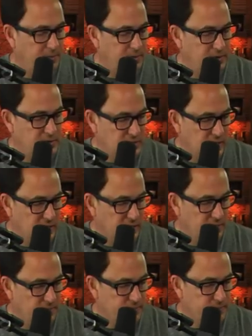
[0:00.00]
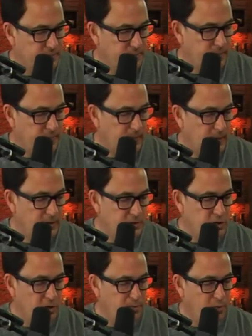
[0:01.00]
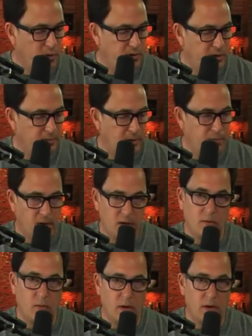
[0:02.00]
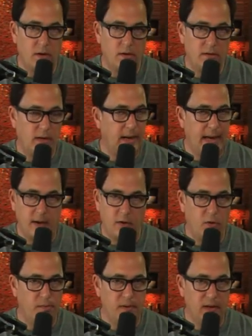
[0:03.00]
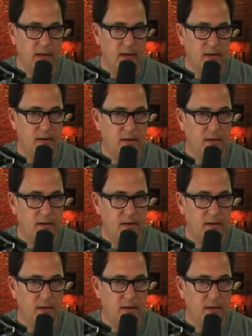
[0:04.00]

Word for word: up and he said, started pointing at my bottle of water that I hadn't opened yet.